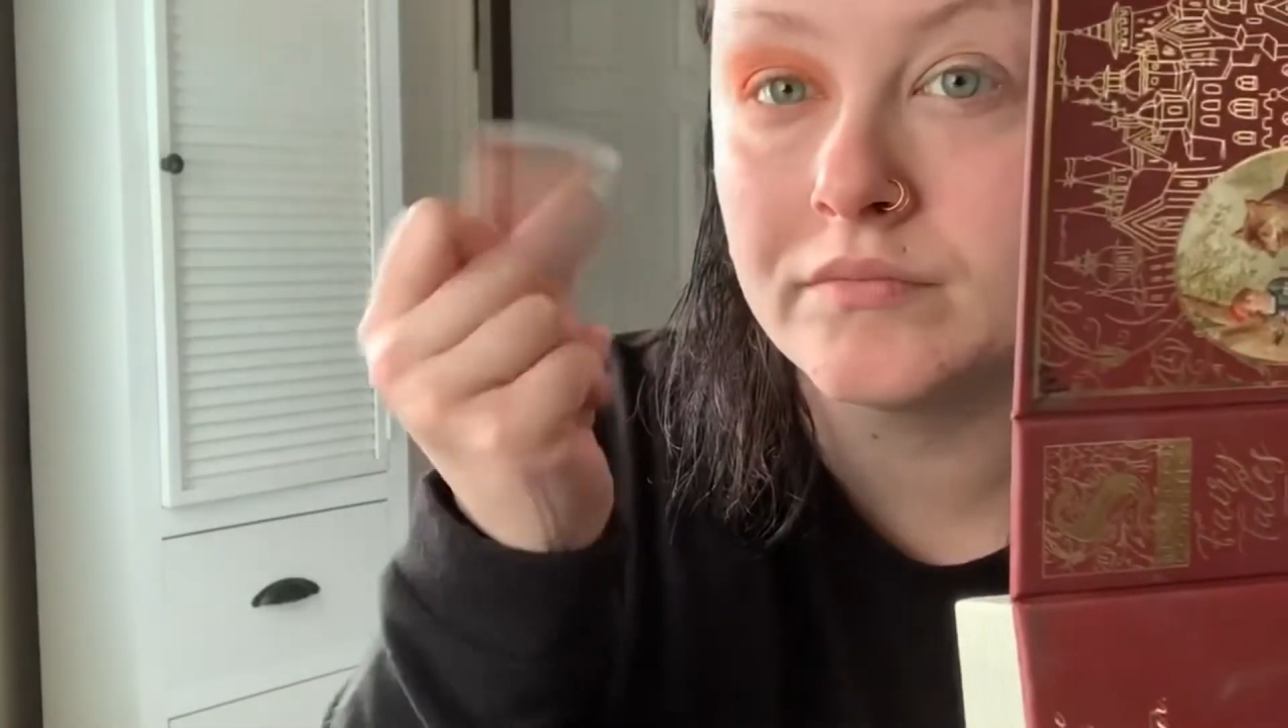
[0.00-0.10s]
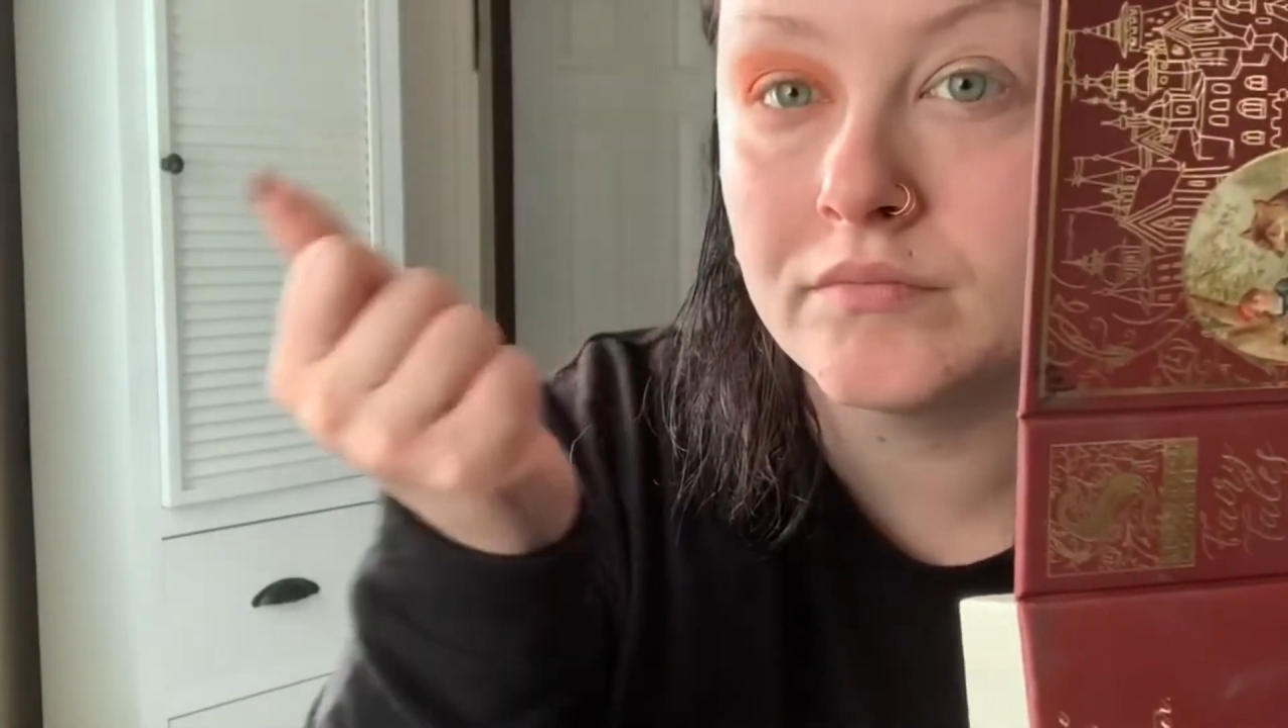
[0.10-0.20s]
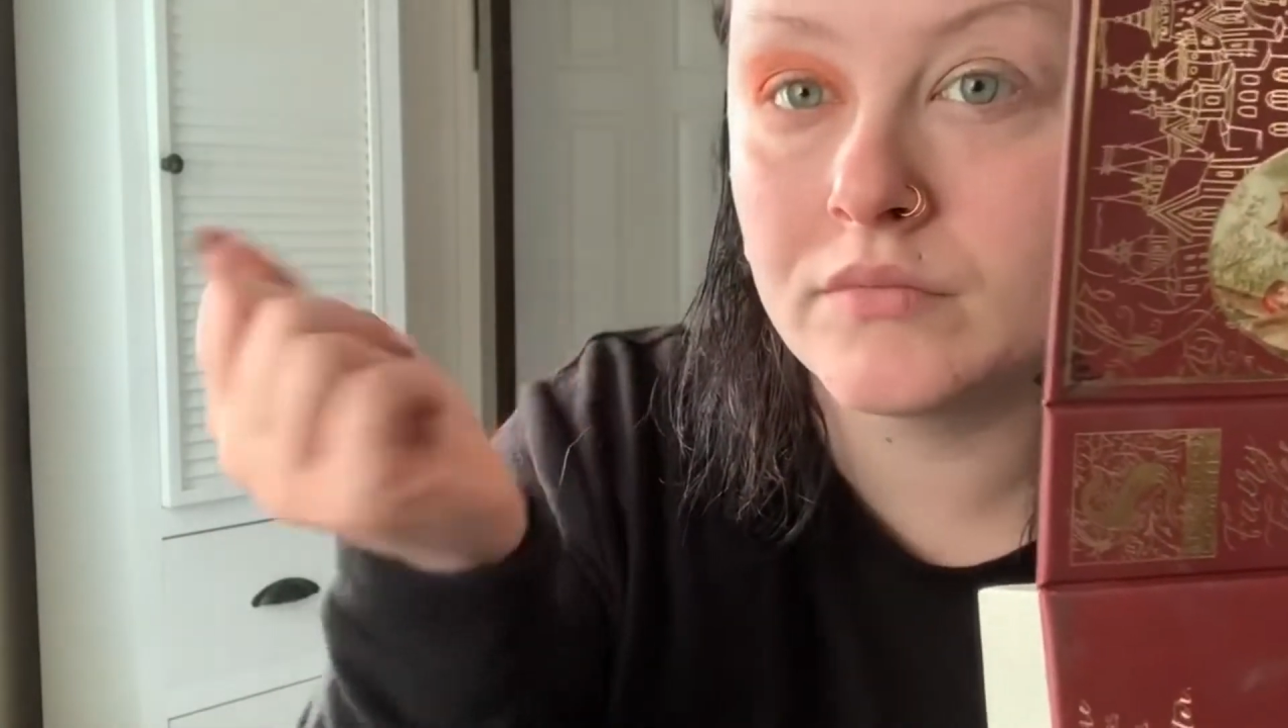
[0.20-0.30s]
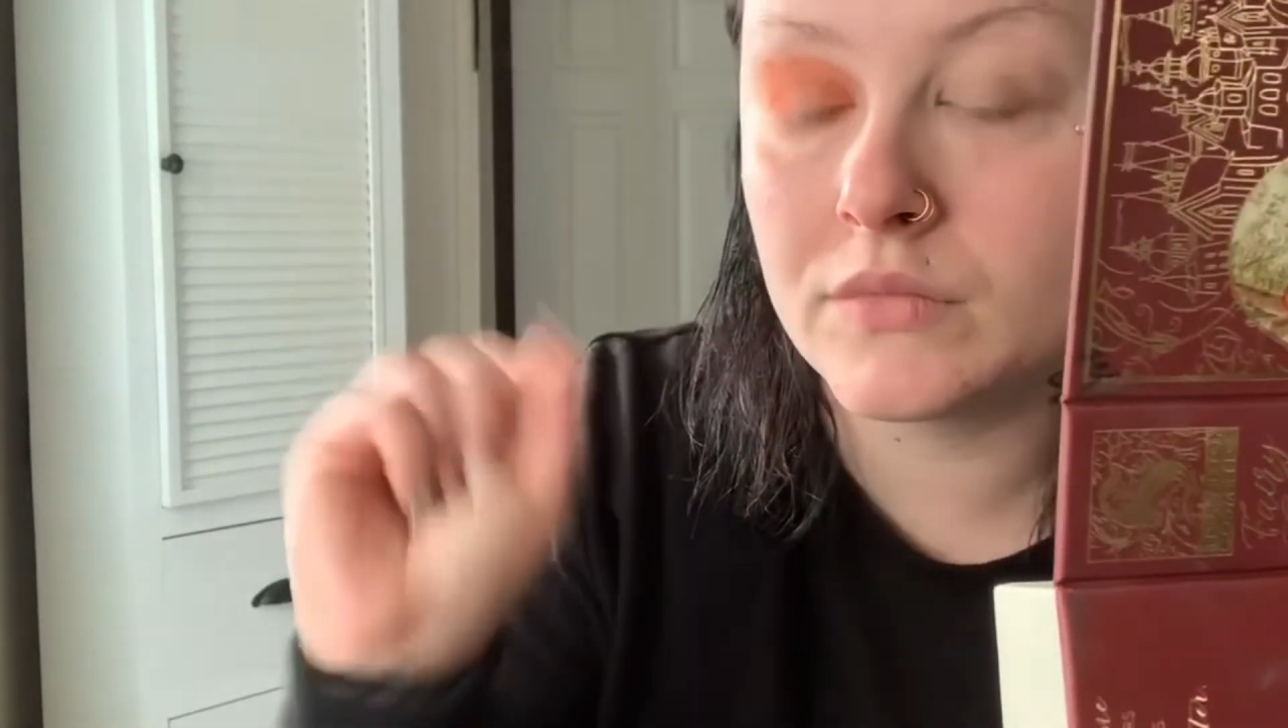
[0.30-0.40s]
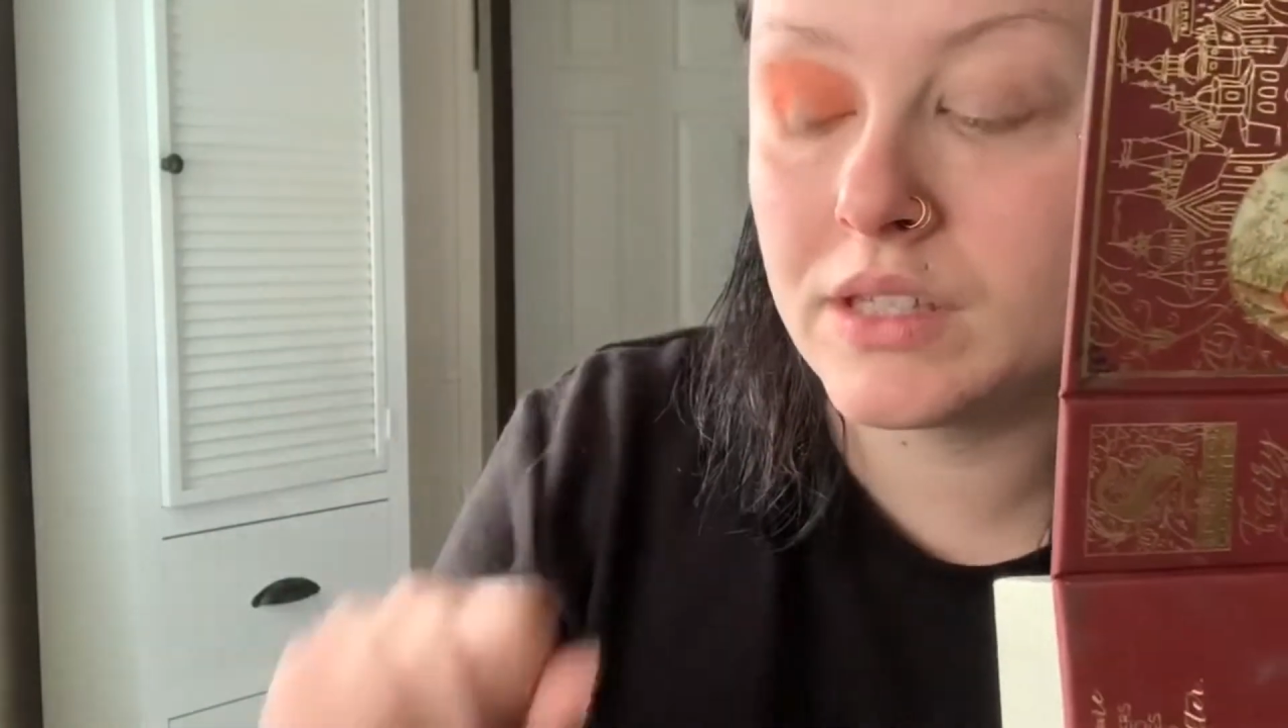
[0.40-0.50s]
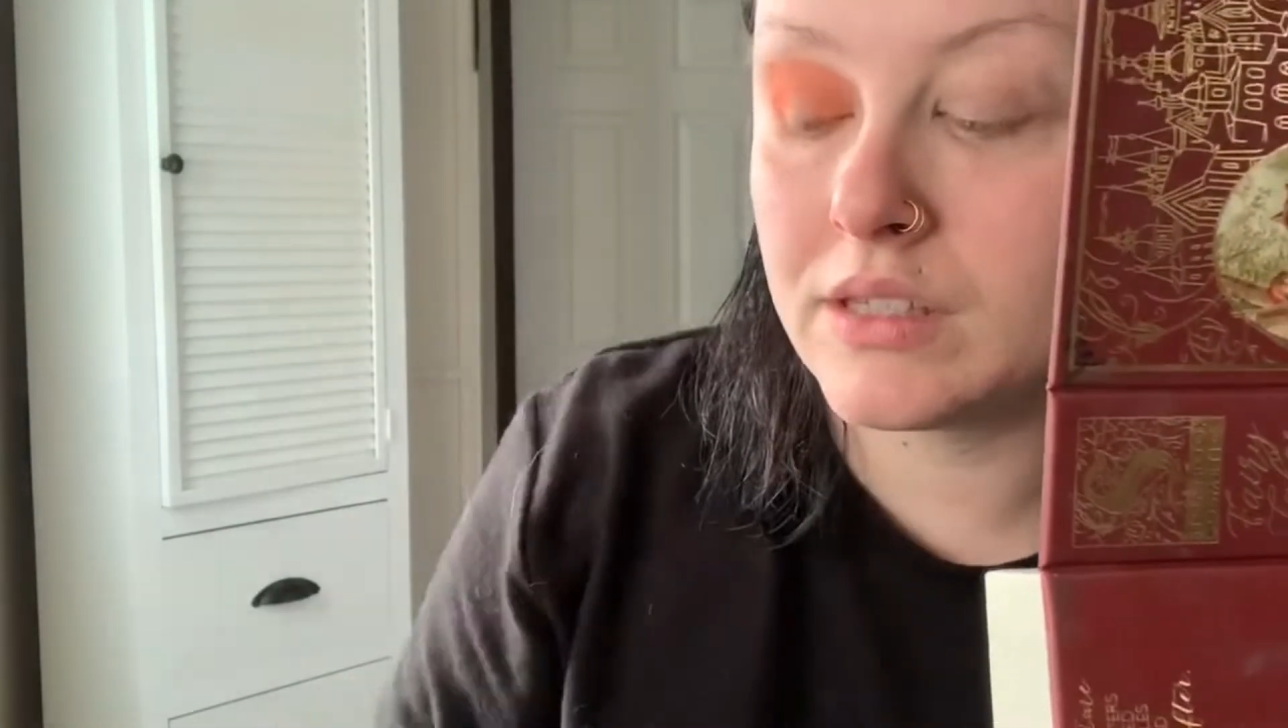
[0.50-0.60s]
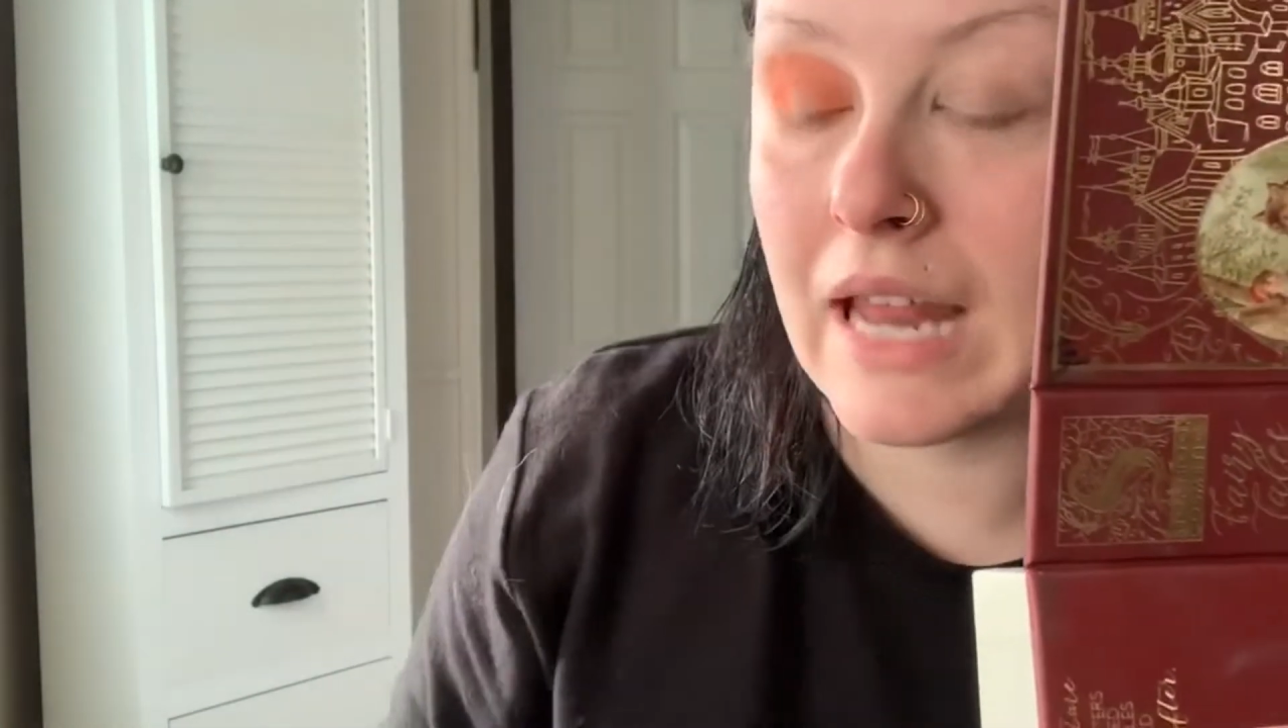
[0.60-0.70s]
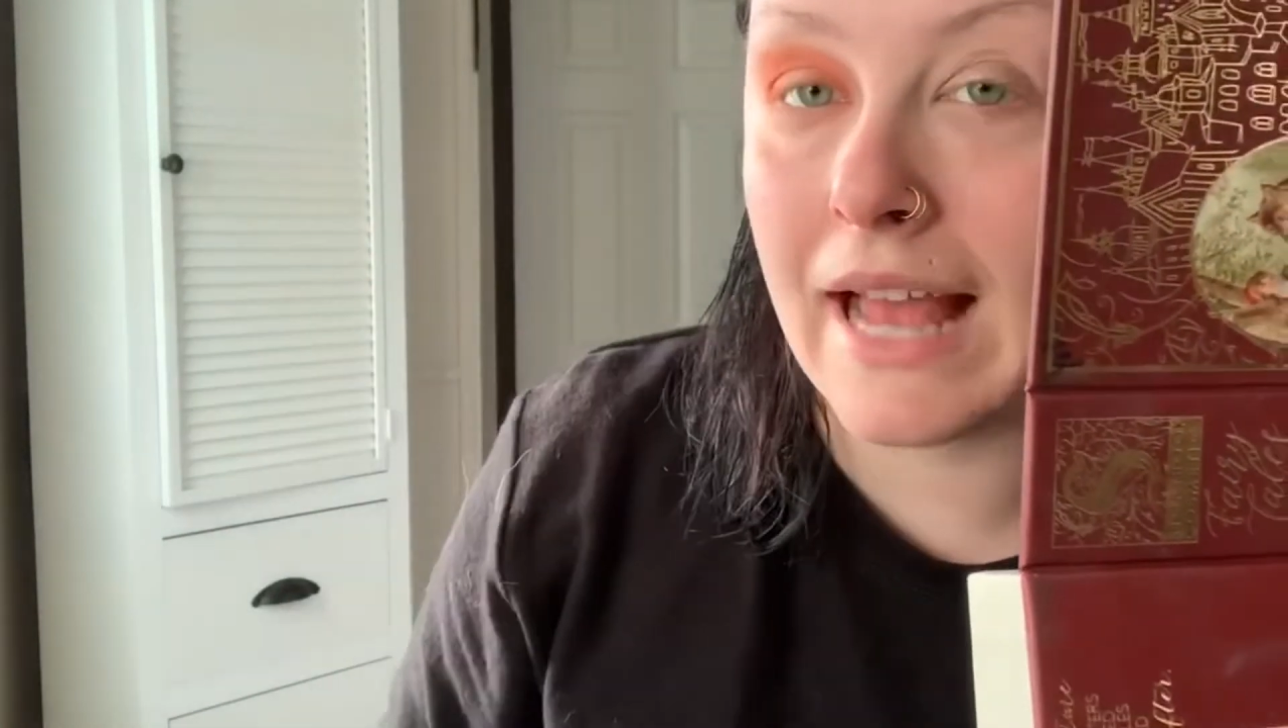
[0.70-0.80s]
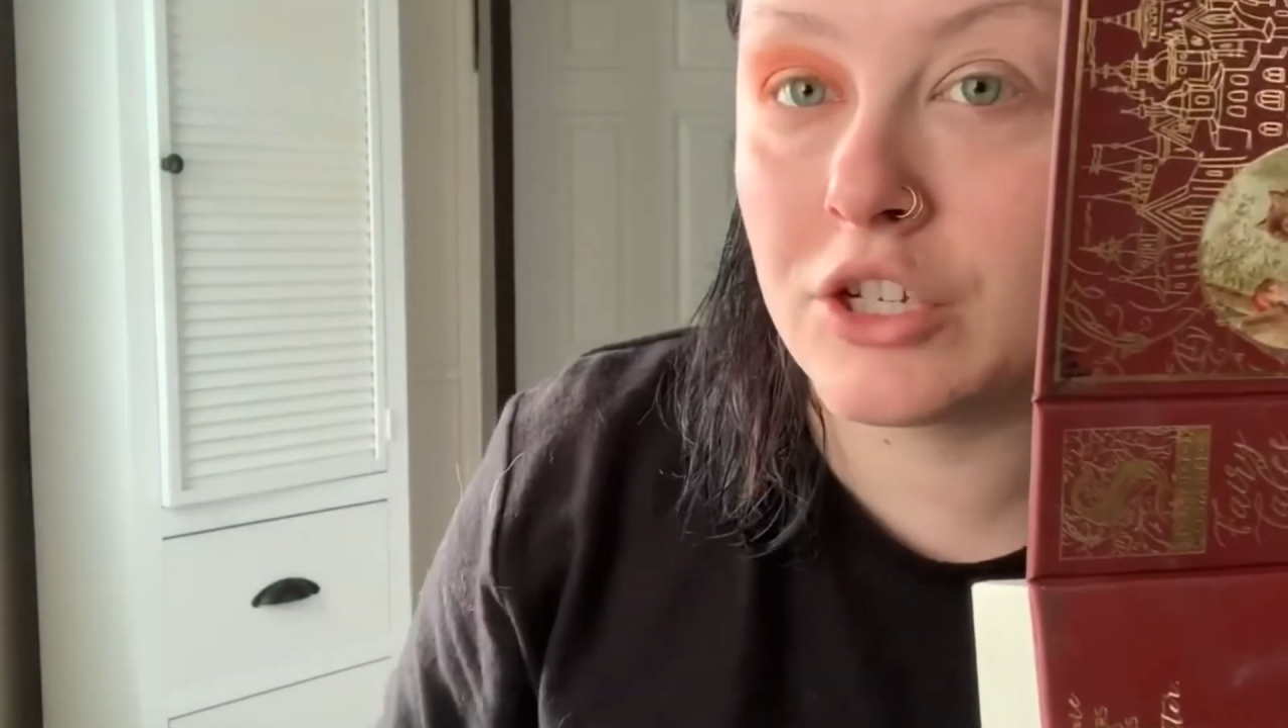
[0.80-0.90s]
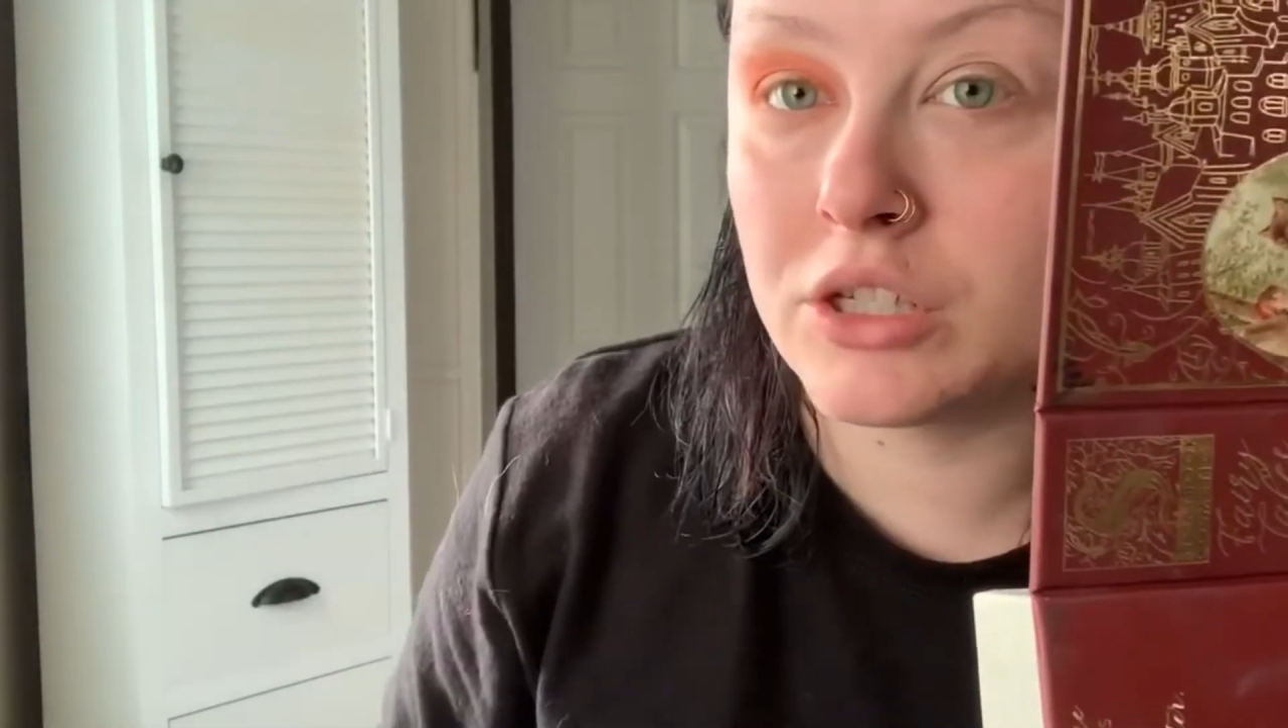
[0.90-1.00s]

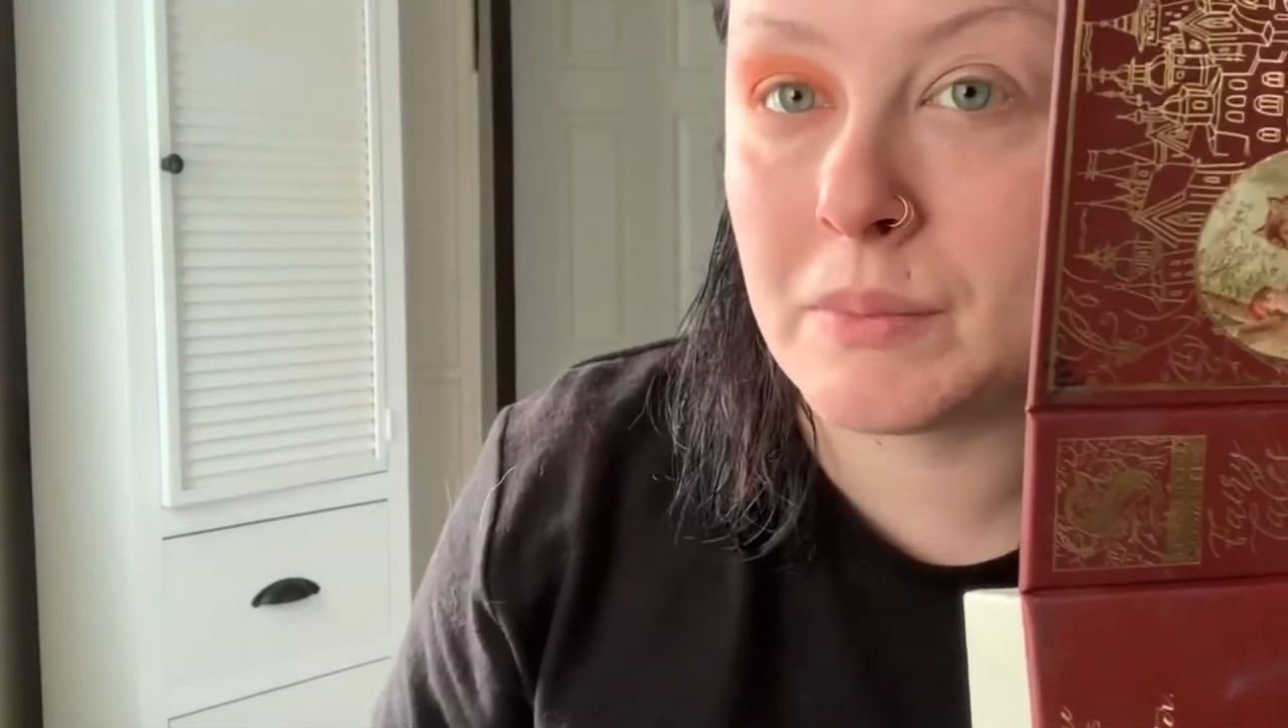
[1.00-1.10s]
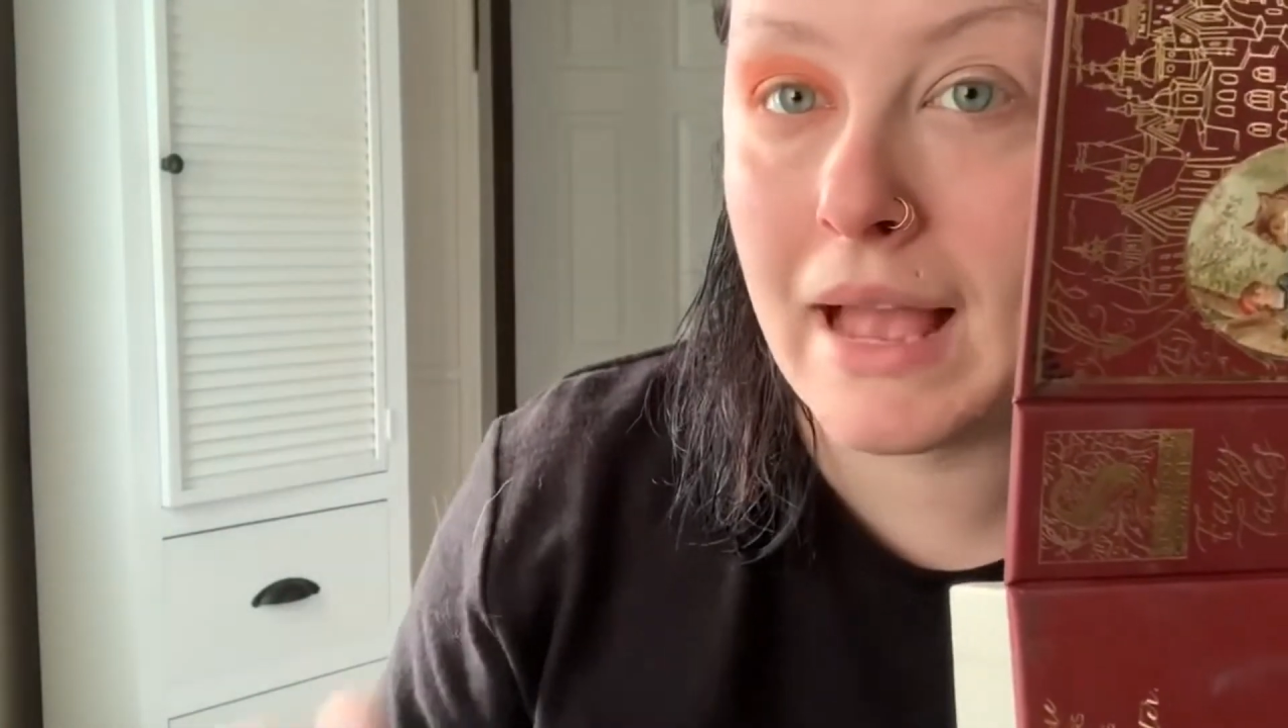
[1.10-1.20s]
snatches my